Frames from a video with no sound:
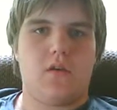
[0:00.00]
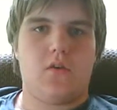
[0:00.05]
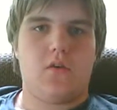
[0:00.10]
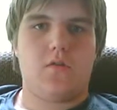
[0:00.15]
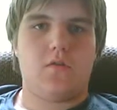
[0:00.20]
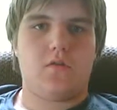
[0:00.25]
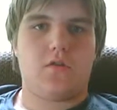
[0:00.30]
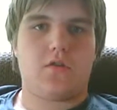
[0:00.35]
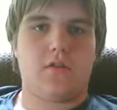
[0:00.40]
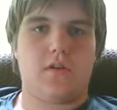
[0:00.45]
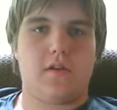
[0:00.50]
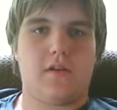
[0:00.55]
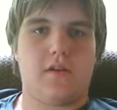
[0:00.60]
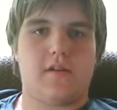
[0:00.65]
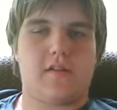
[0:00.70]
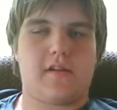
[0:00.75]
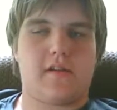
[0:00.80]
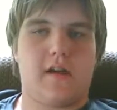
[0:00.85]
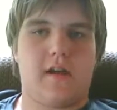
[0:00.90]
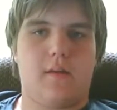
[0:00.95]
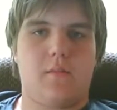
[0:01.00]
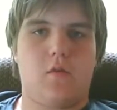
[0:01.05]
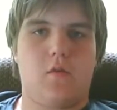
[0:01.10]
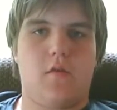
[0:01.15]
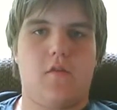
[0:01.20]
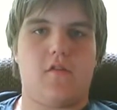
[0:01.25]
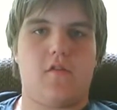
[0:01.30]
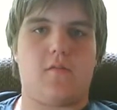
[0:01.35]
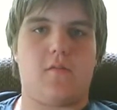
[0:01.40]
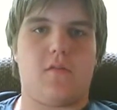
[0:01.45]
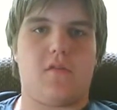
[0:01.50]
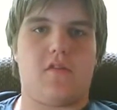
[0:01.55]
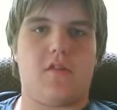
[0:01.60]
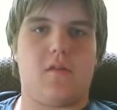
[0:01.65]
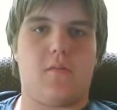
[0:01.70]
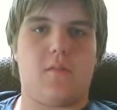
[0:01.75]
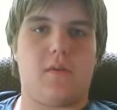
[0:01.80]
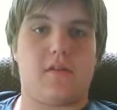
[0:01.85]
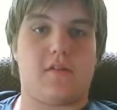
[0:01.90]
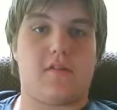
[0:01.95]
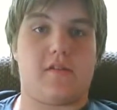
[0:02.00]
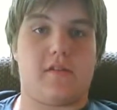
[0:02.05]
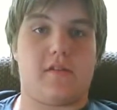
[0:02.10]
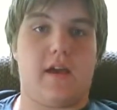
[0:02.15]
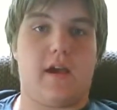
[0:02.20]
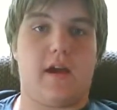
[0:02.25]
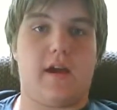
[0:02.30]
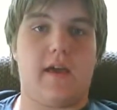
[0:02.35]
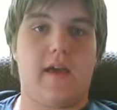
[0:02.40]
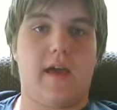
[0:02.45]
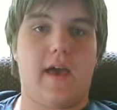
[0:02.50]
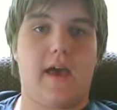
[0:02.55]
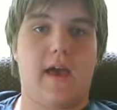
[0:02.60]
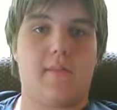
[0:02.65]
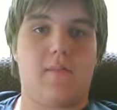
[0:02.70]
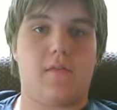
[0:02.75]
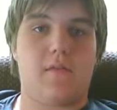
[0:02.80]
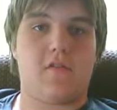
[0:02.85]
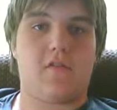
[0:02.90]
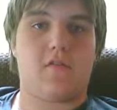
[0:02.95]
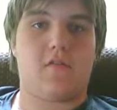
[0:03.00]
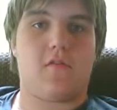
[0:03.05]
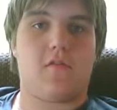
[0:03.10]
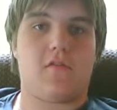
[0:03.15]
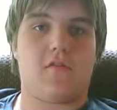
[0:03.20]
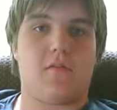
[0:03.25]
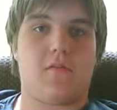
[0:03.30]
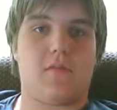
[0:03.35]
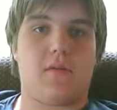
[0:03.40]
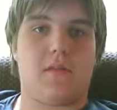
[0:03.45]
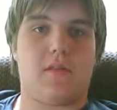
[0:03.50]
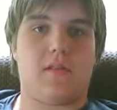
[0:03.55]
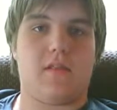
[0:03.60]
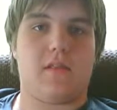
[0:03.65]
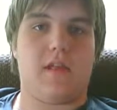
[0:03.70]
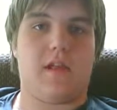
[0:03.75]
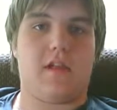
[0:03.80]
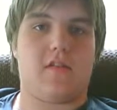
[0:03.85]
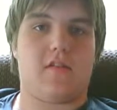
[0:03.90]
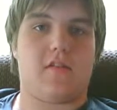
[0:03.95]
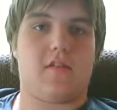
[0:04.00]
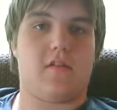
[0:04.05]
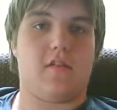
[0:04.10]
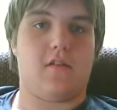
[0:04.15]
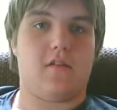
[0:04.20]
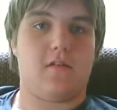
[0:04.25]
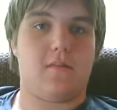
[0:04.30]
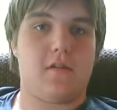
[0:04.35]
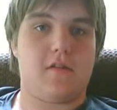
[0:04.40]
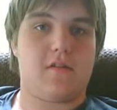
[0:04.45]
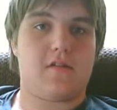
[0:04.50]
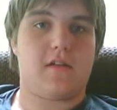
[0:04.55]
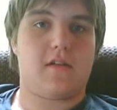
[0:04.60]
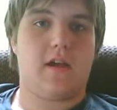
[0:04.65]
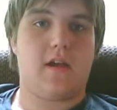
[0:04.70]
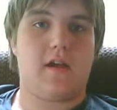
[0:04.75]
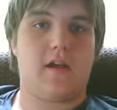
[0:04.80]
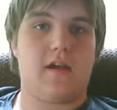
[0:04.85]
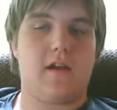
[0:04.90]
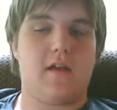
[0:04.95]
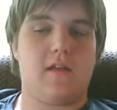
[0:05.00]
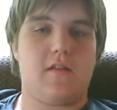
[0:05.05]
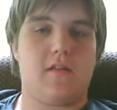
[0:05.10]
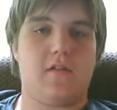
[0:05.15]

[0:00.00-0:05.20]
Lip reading: Usually in scary movies, when something scary happens or something that's going to be scary,